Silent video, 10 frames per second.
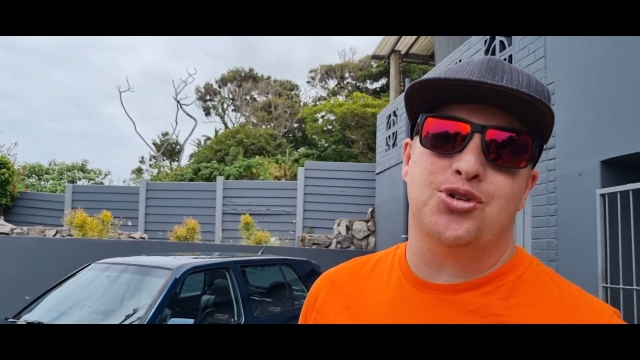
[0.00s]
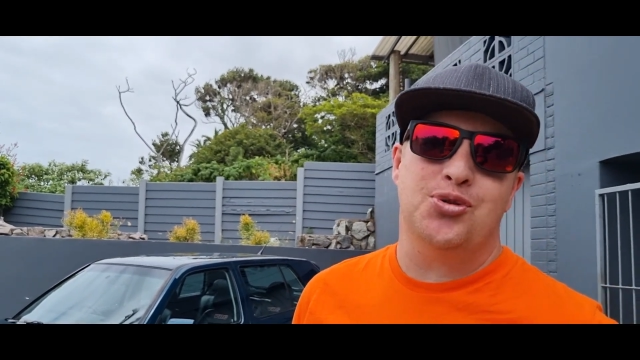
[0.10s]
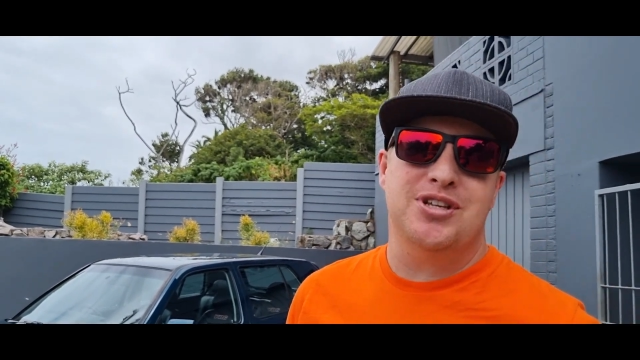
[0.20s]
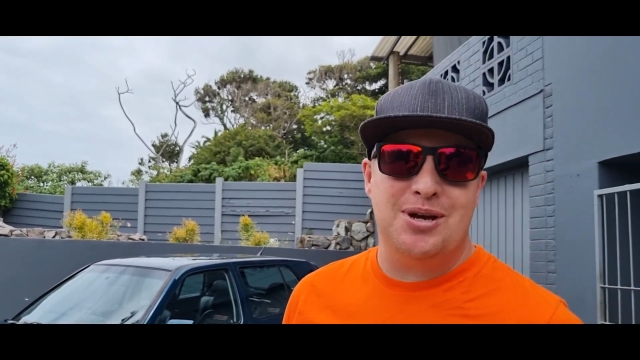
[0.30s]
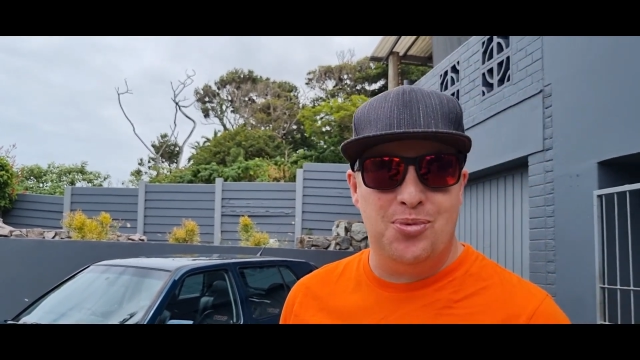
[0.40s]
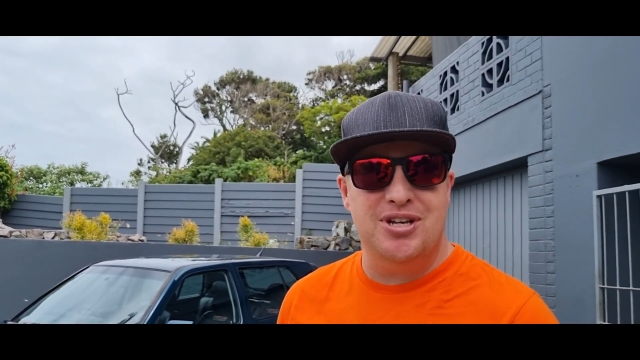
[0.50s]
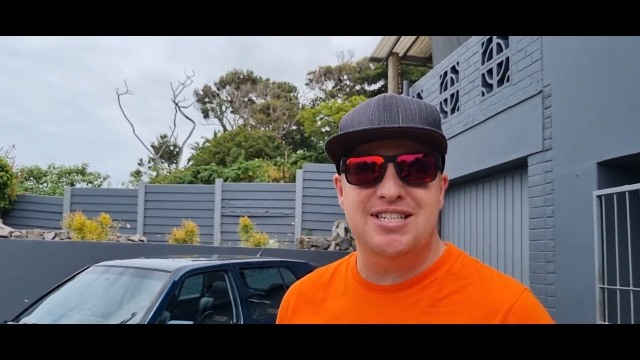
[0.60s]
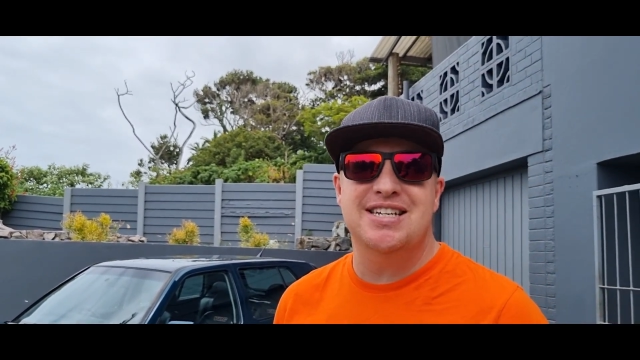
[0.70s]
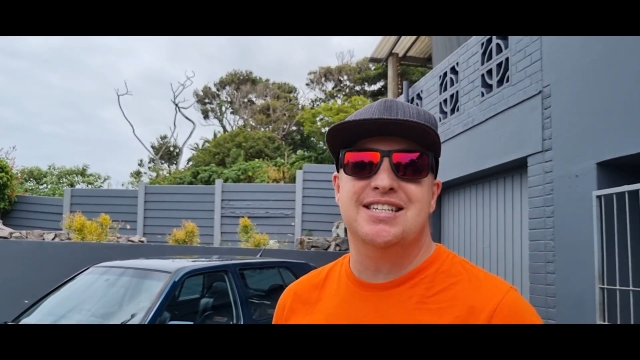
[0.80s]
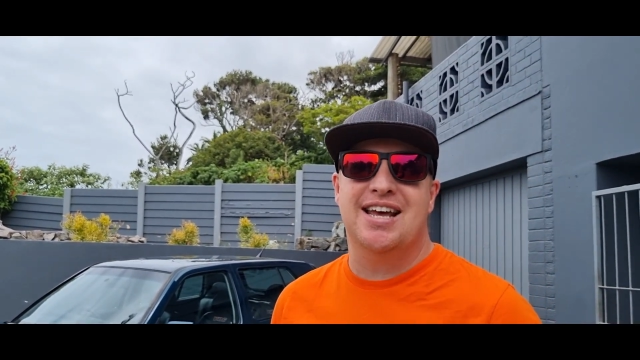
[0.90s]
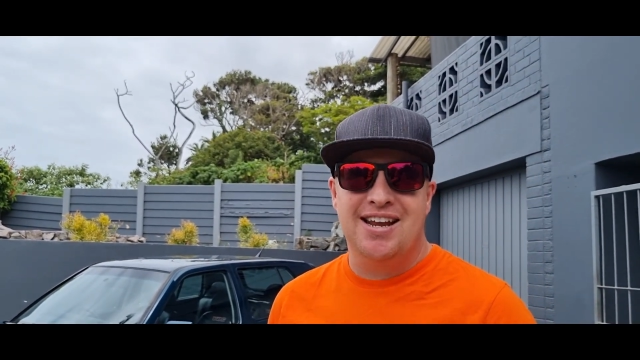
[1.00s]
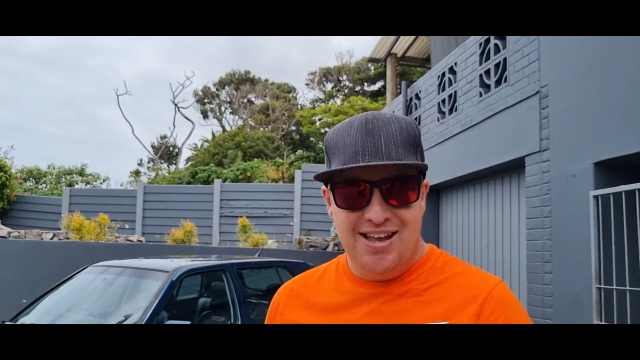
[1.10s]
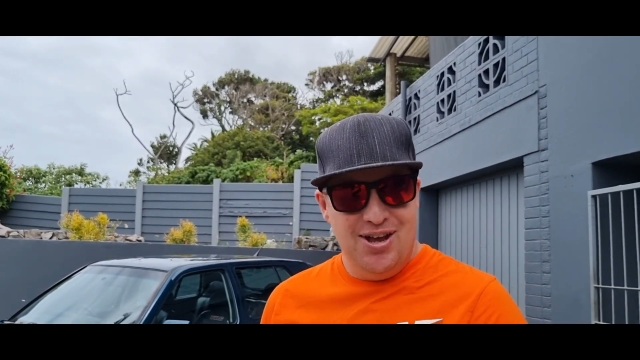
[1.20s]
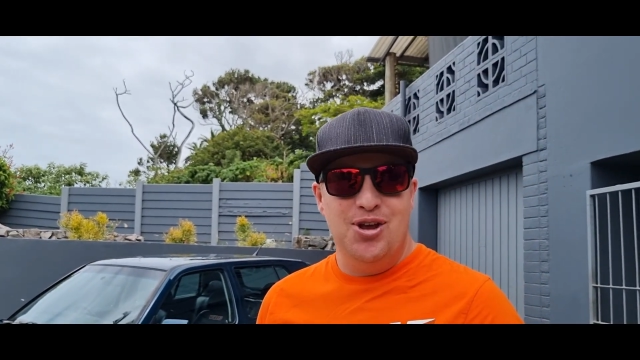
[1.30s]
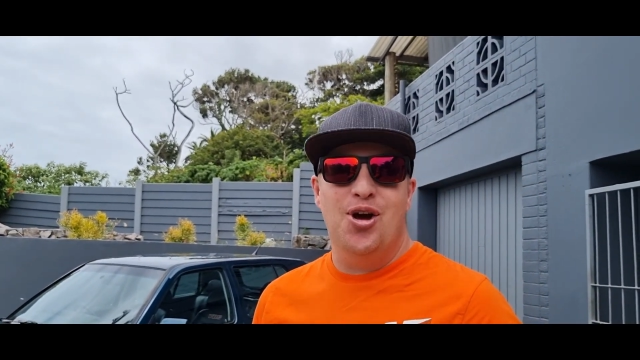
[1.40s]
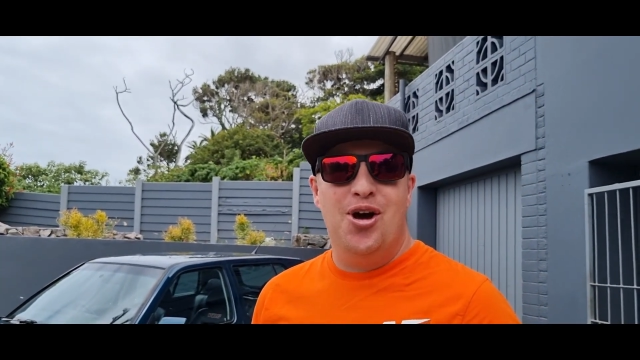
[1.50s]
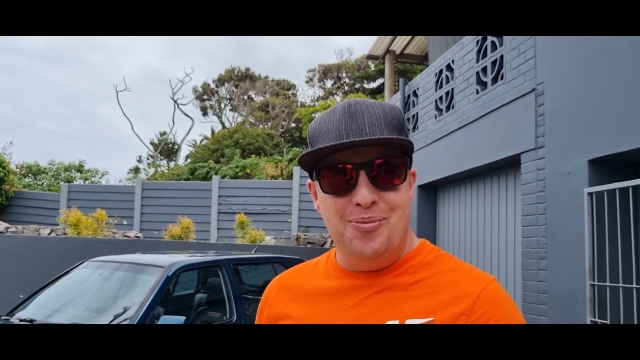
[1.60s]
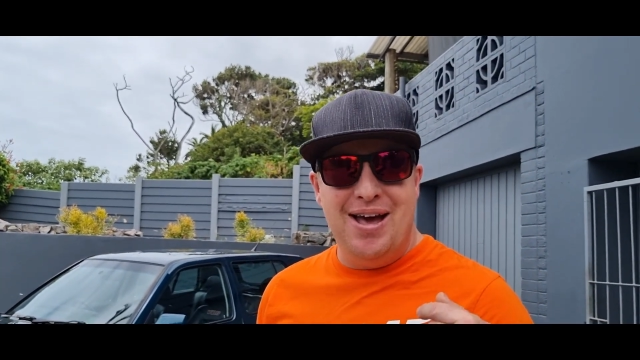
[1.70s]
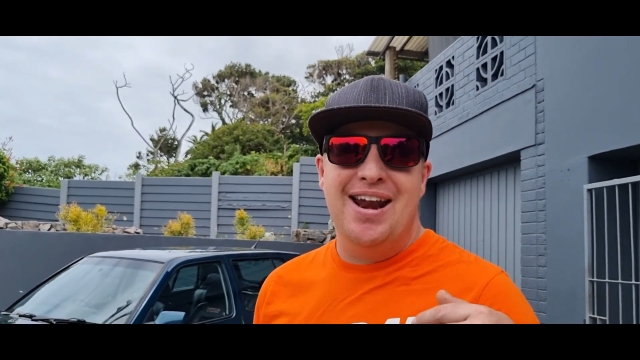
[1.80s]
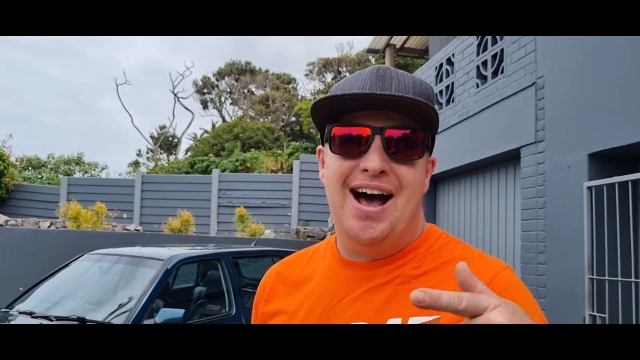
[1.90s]
So when somebody sees that, yeah
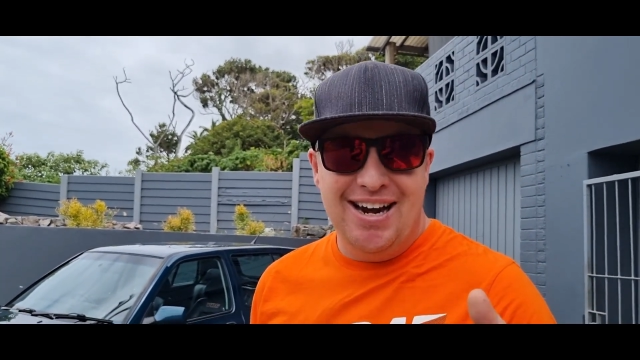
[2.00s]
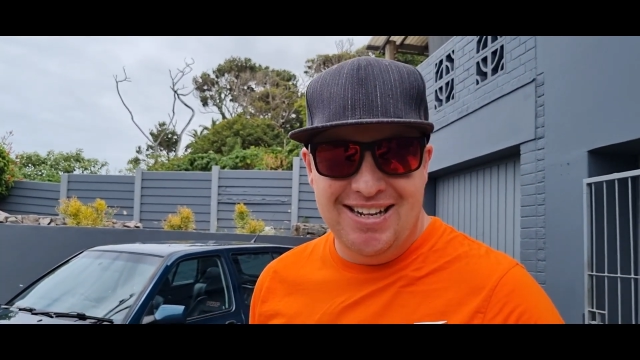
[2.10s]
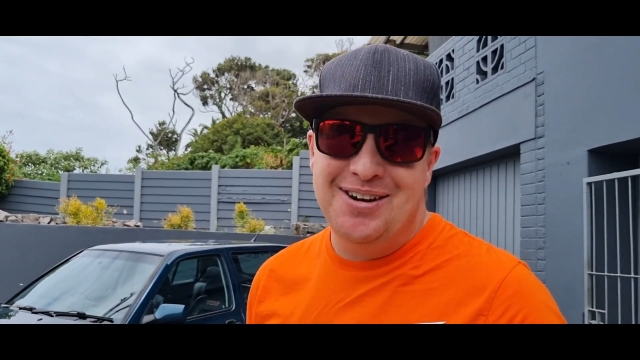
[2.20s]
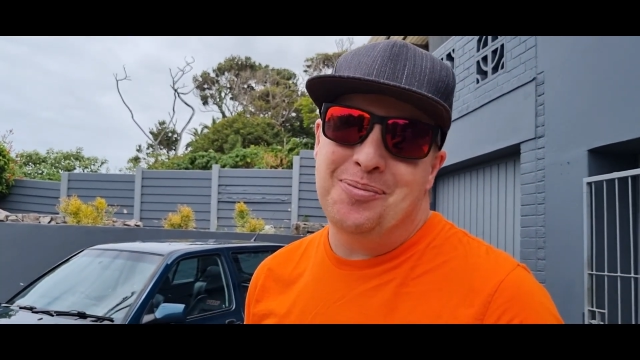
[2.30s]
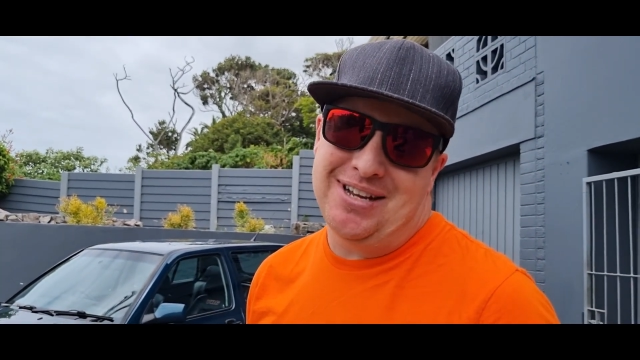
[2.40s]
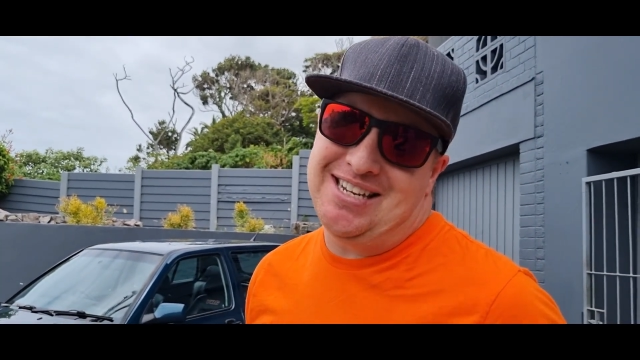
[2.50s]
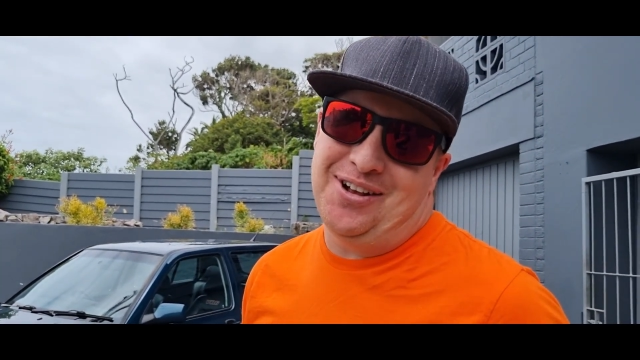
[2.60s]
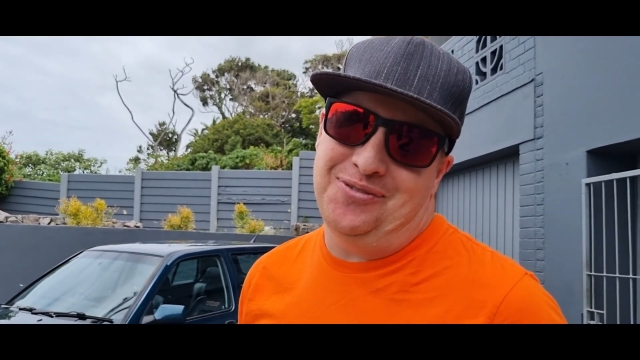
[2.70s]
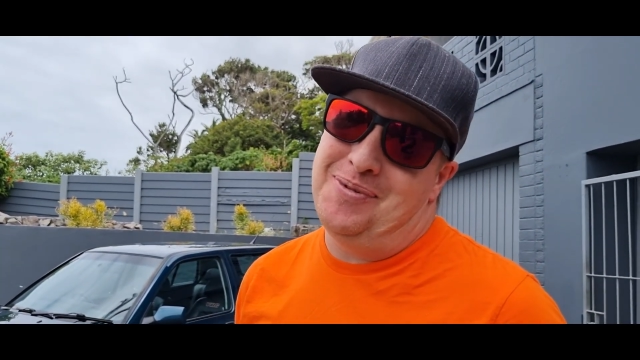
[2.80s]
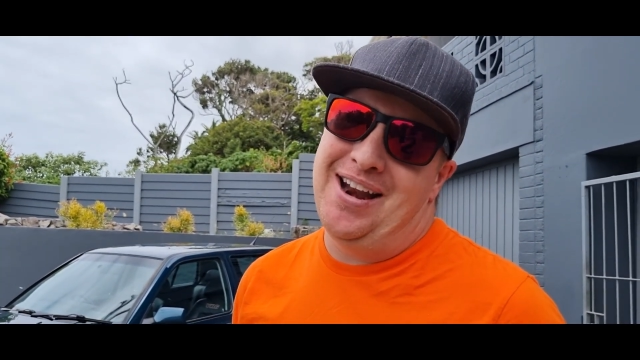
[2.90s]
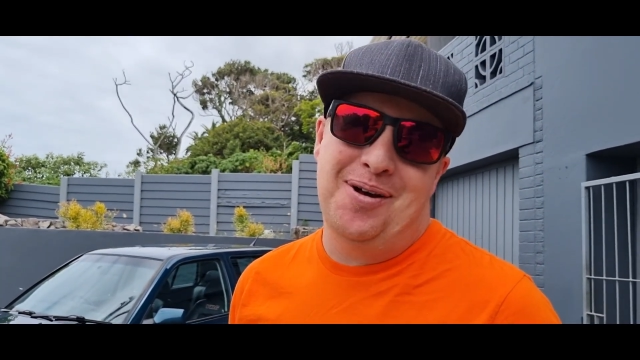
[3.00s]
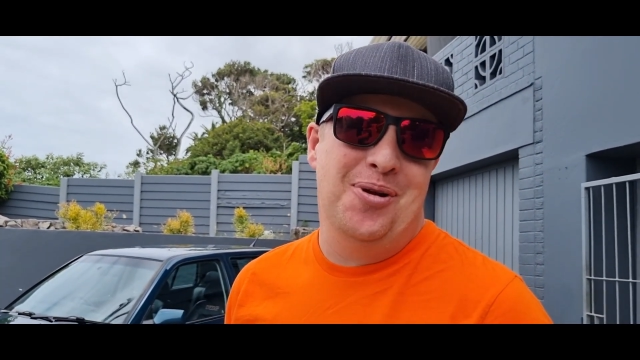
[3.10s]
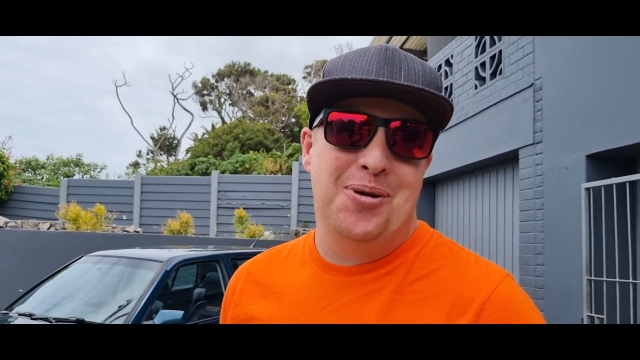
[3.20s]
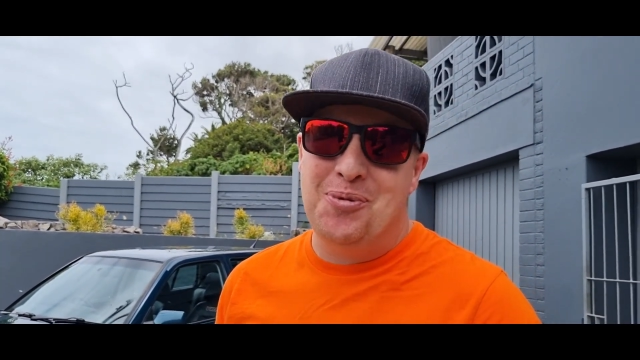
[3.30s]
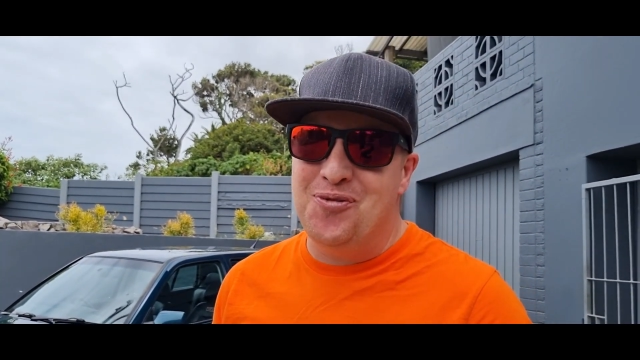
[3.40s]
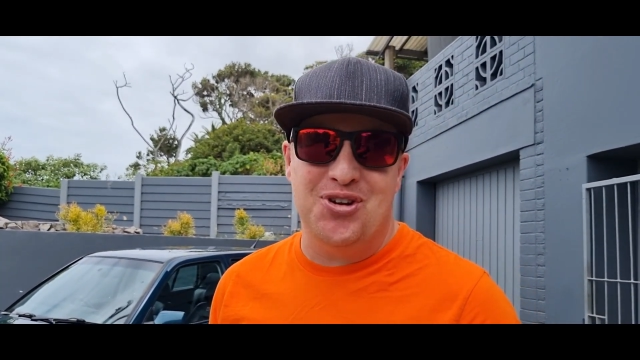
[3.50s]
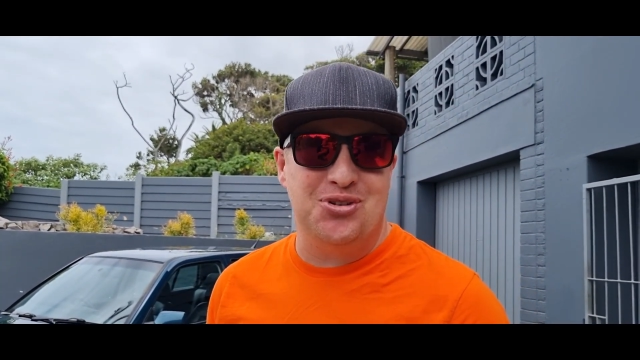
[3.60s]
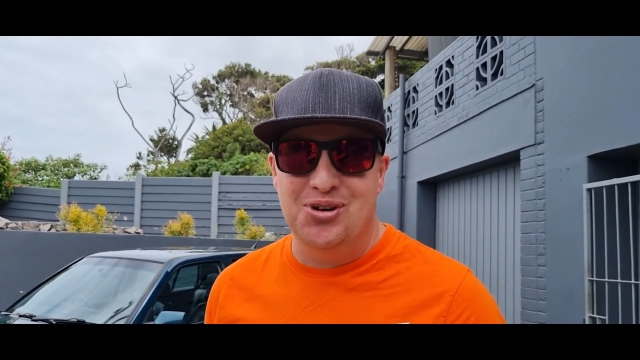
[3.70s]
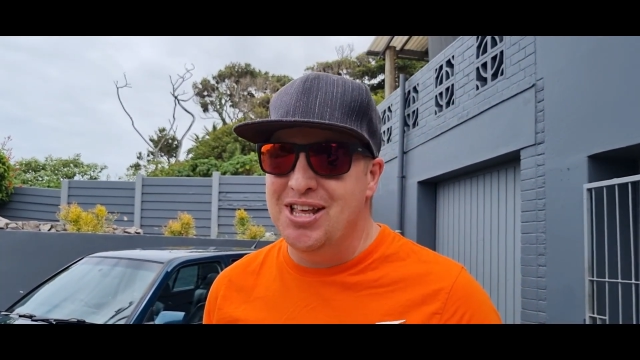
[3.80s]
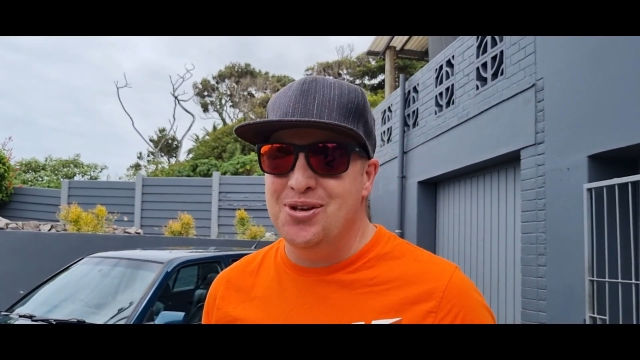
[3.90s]
man, I did it myself, man. I'm not a
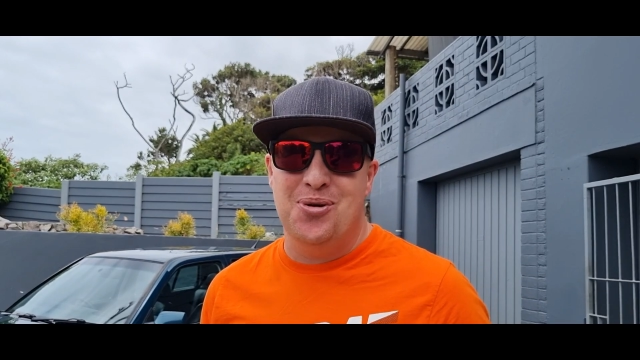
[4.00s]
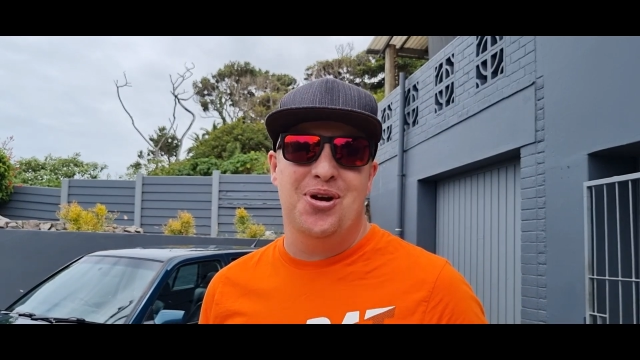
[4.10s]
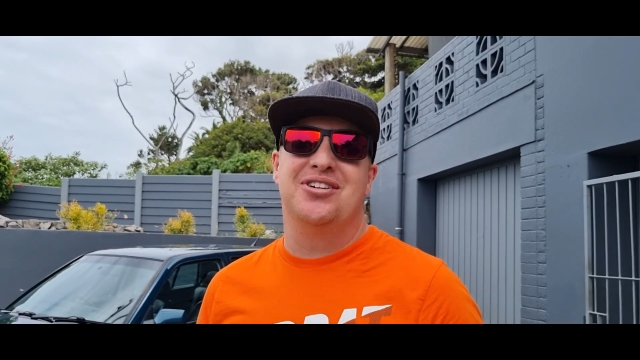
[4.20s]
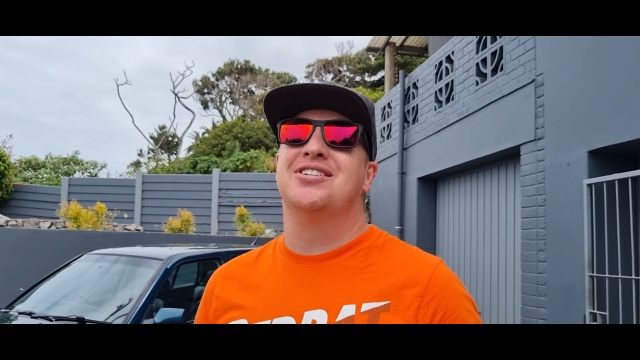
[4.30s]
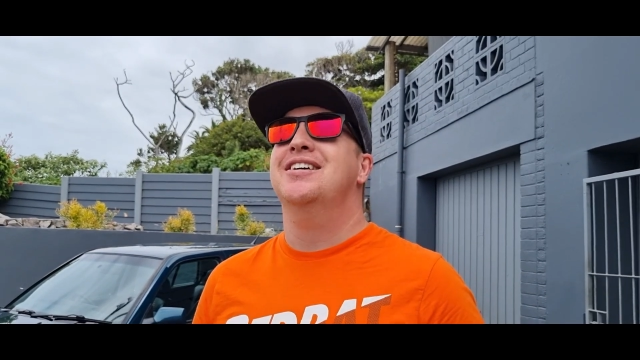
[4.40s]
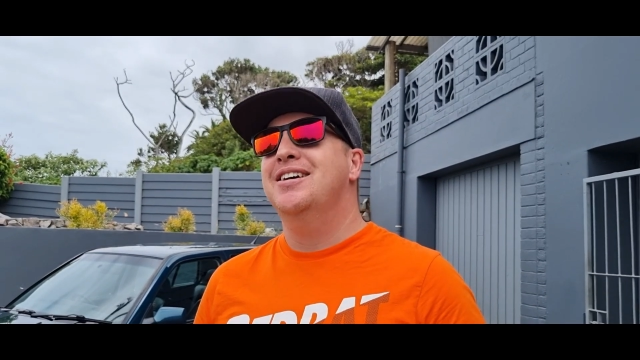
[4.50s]
professional leatherworks,